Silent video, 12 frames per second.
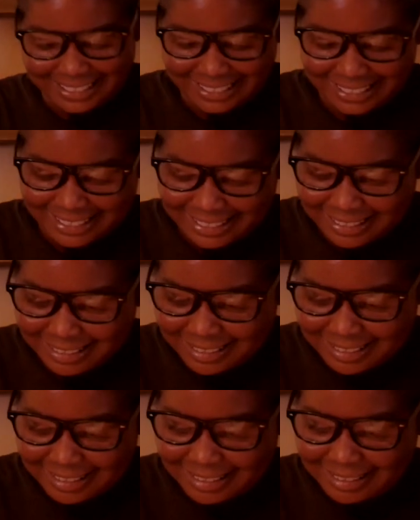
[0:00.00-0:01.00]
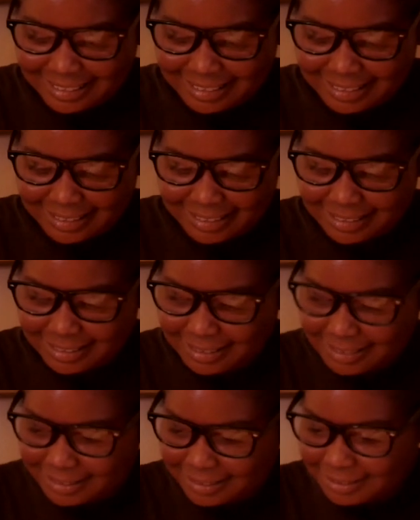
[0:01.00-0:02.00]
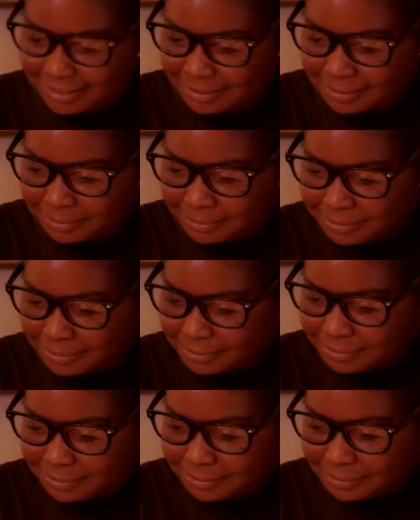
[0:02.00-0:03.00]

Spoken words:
This person isn't speaking.